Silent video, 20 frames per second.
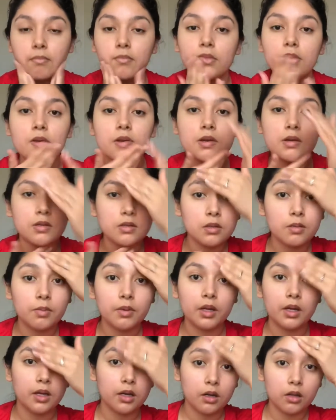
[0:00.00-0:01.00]
and I just
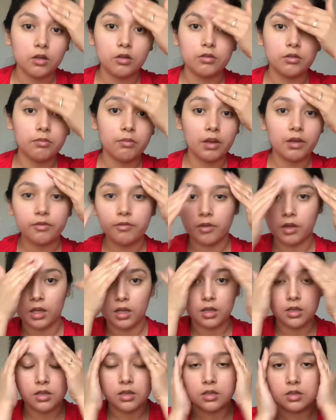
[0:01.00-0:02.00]
apply it all over my
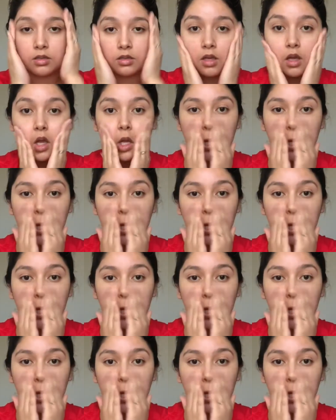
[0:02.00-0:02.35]
face.